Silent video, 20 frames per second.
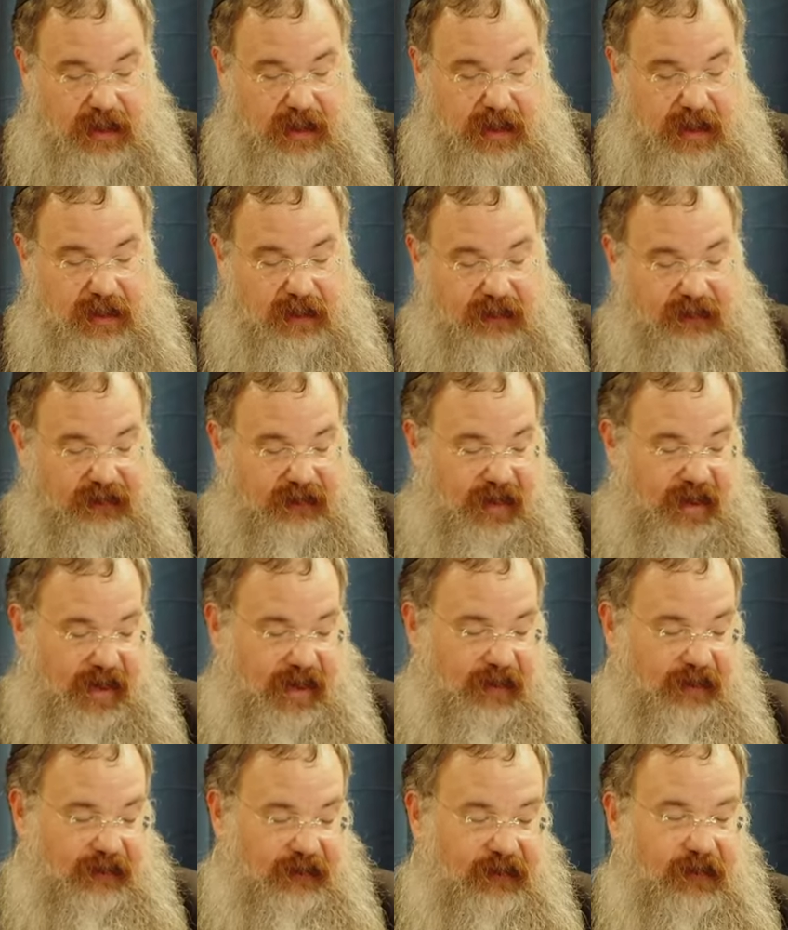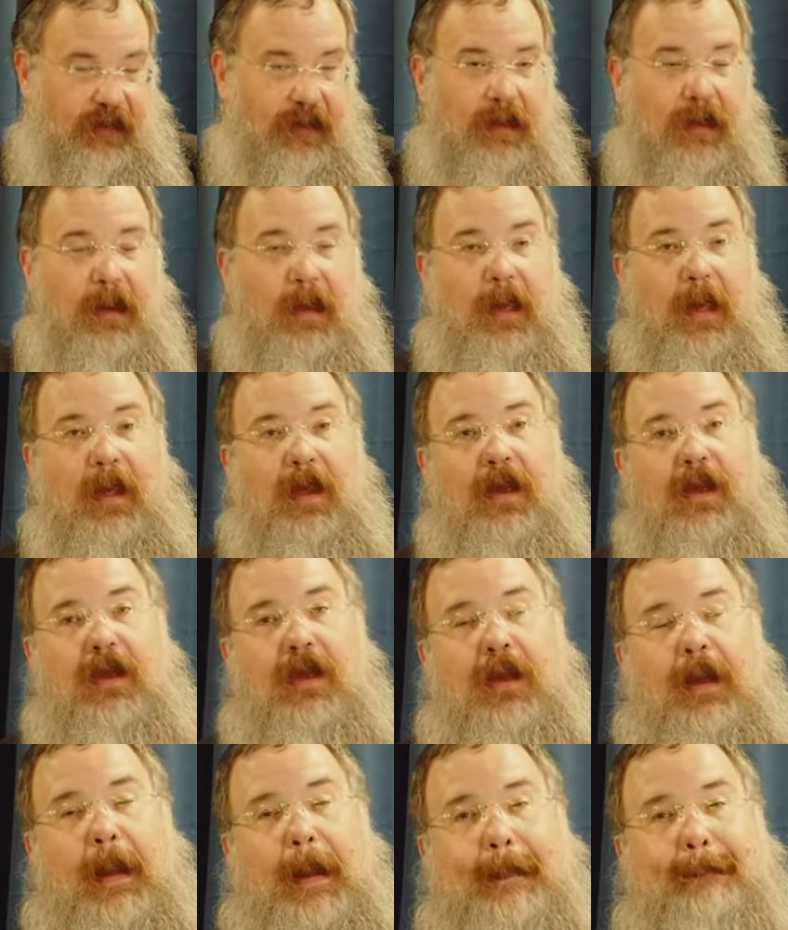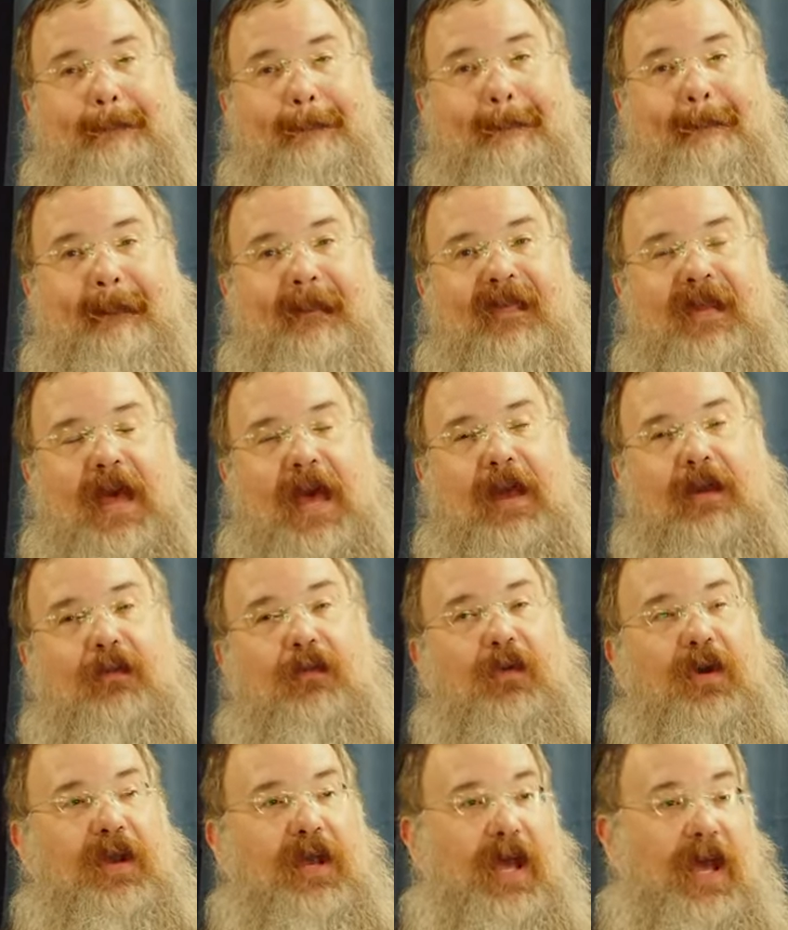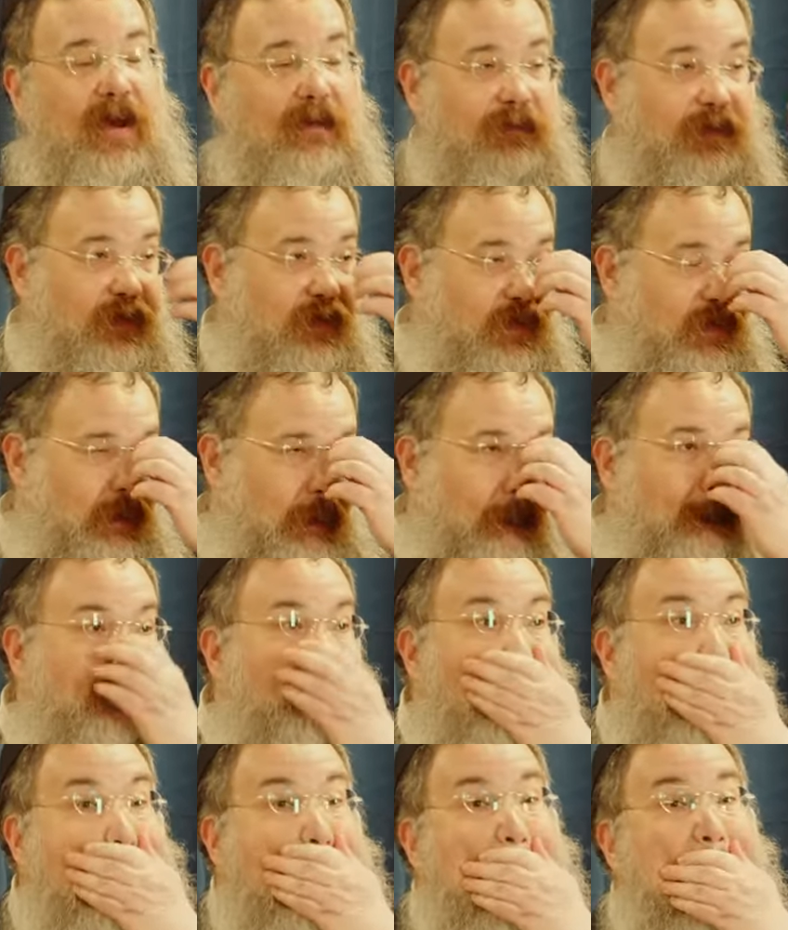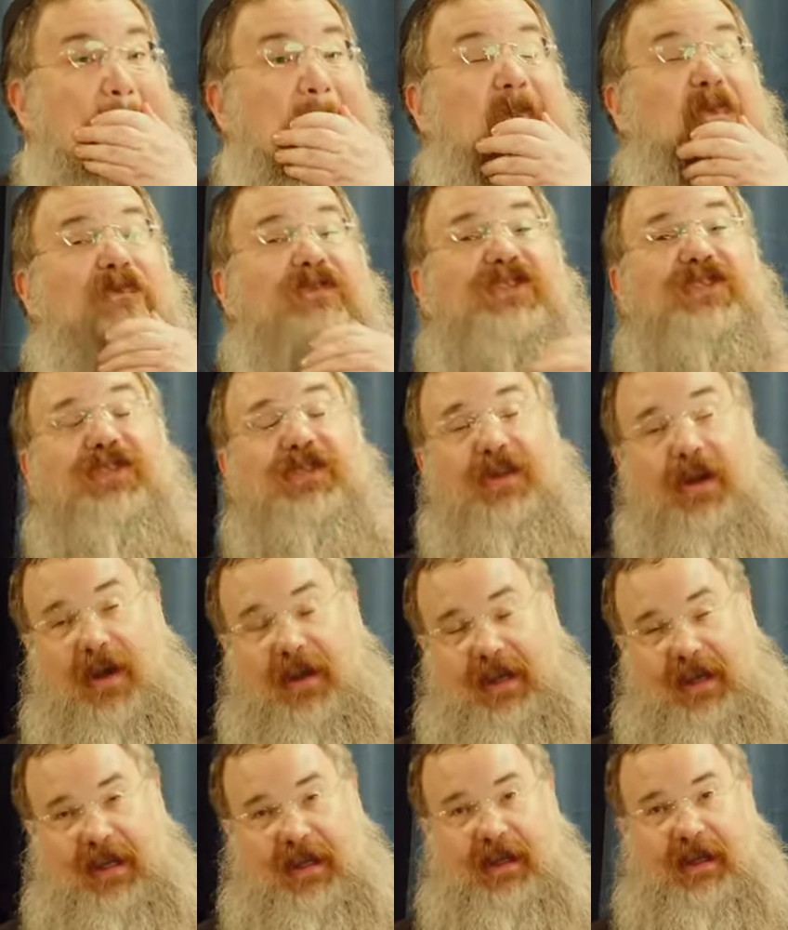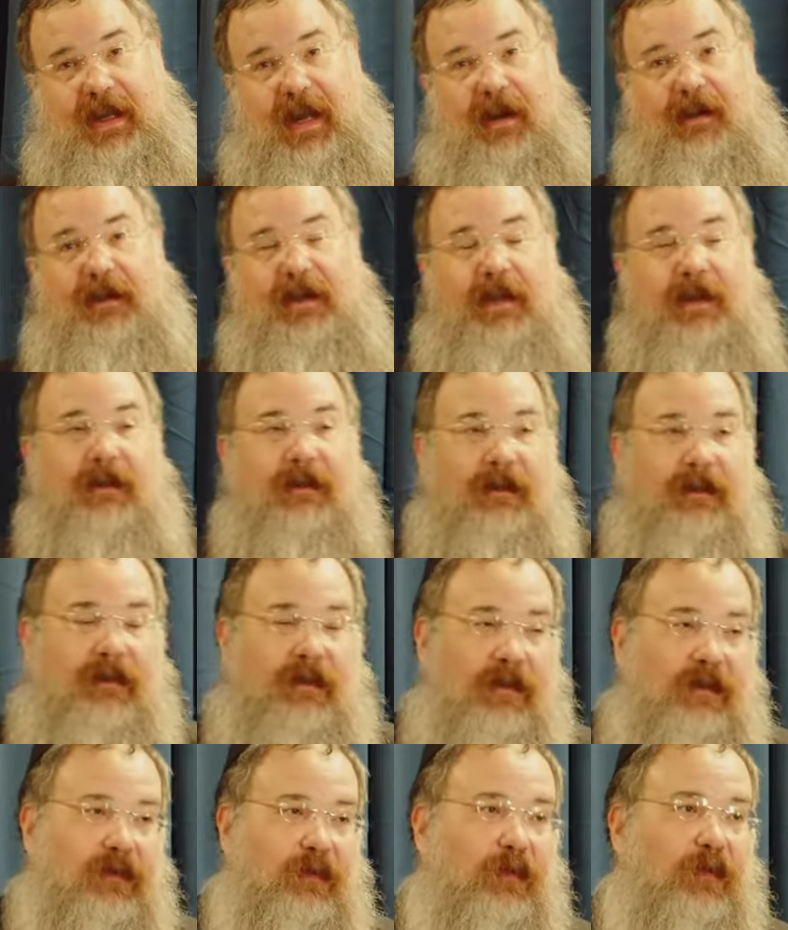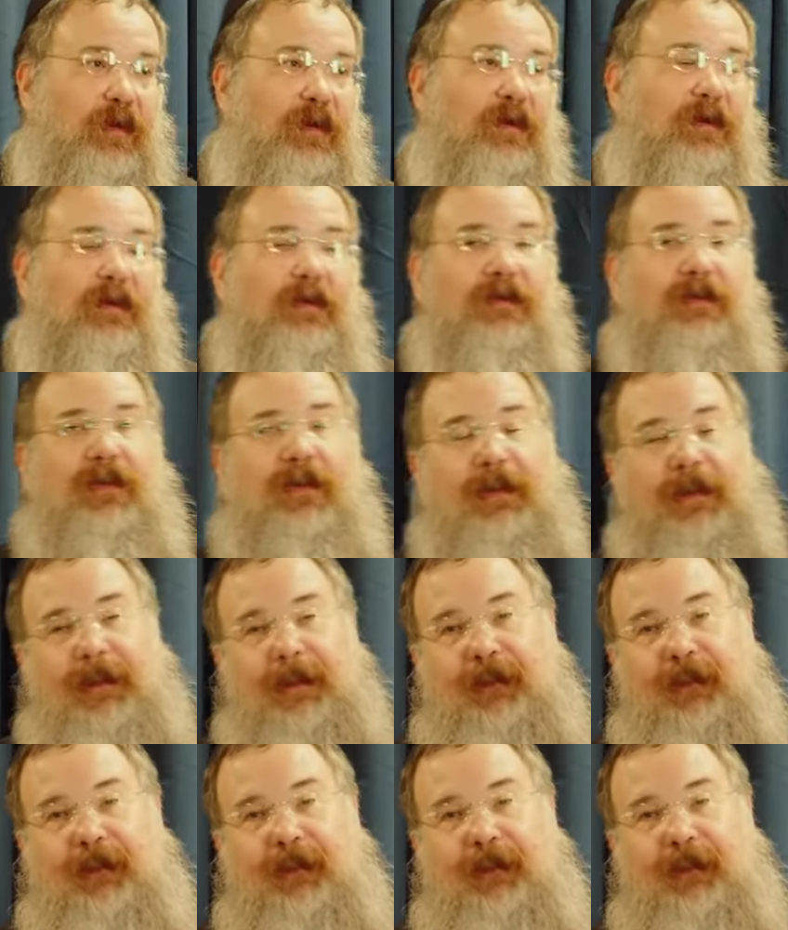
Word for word: And it says that whatever you study down here in this world,